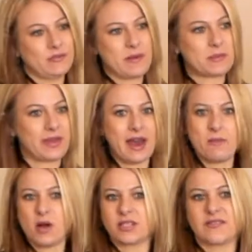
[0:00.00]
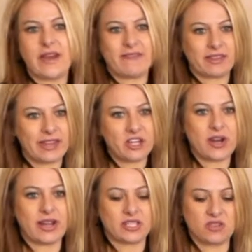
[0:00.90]
Remember that, emulsify everything in
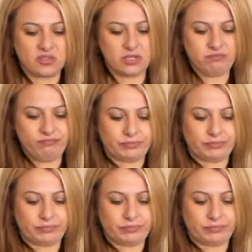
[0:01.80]
your hands, don't just,